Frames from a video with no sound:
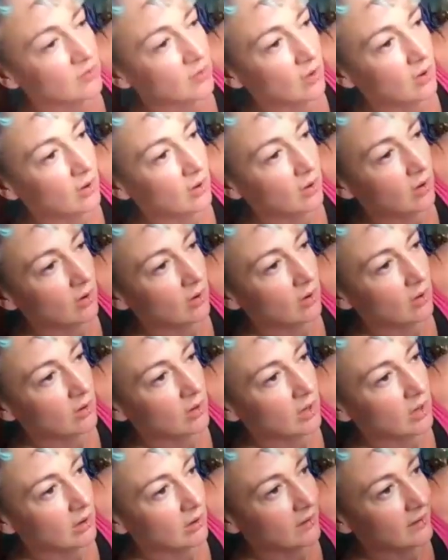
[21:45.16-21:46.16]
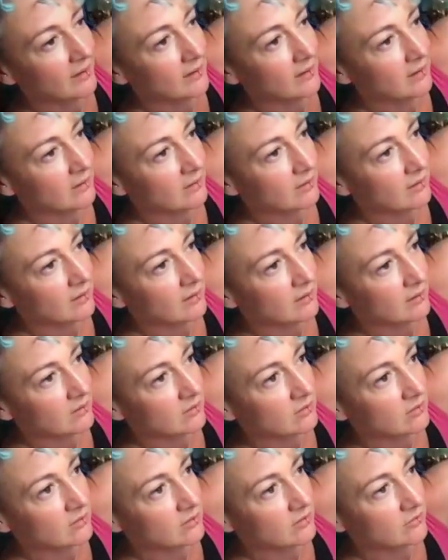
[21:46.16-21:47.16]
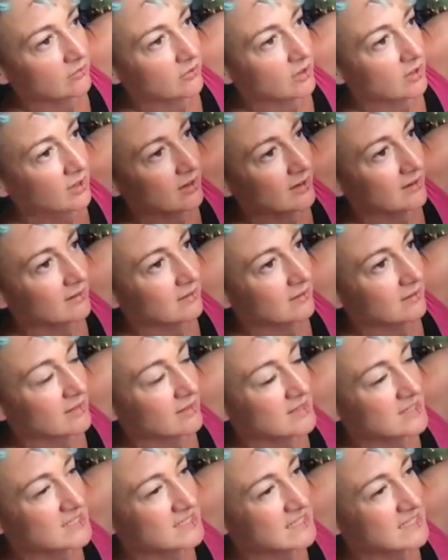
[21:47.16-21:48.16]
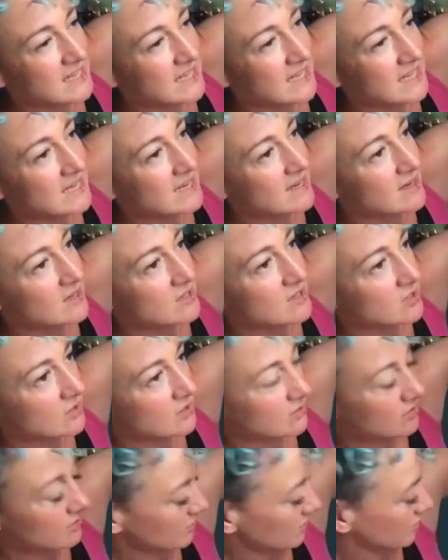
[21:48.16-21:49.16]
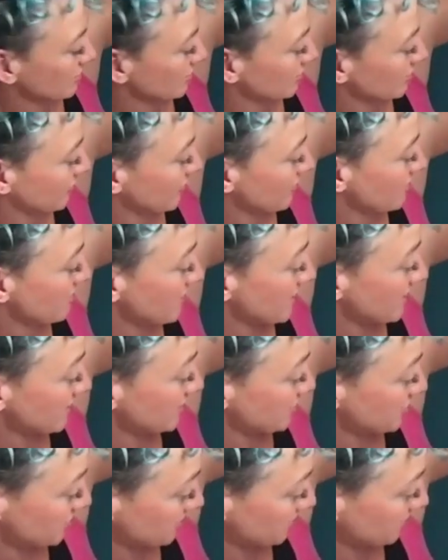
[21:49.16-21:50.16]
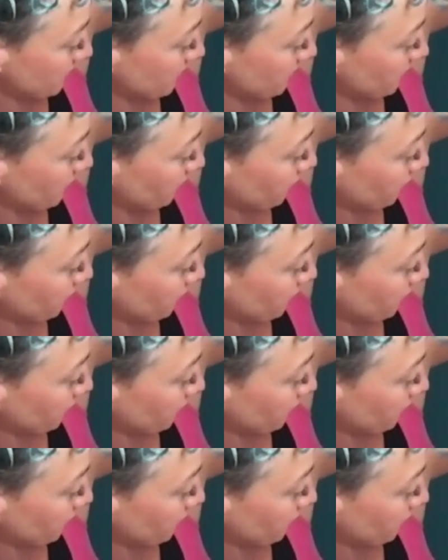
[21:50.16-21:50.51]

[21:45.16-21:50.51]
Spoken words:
is our line that divides the sea from the beach.